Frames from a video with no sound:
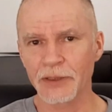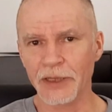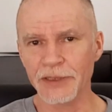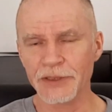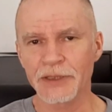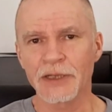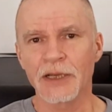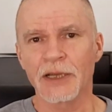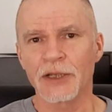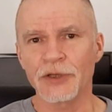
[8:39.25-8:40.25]
light,
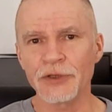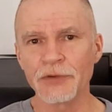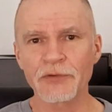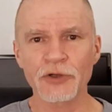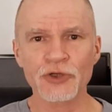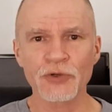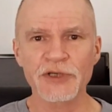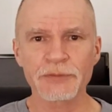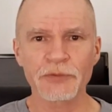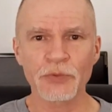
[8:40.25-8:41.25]
you've got
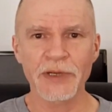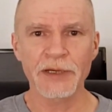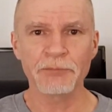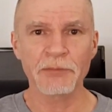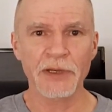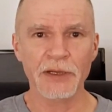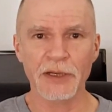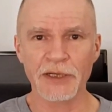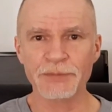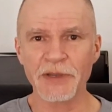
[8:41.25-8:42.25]
choices between
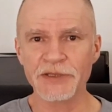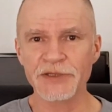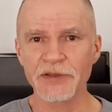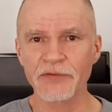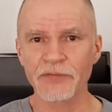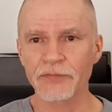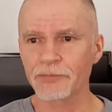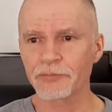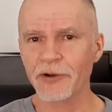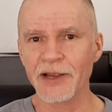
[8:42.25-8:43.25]
expensive
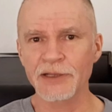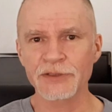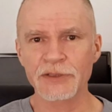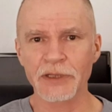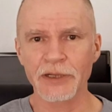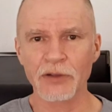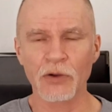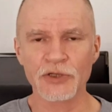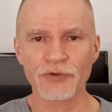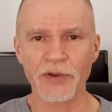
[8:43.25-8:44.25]
brands like
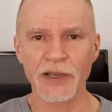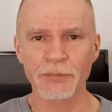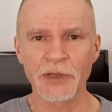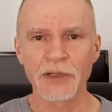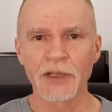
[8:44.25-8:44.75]
Osram,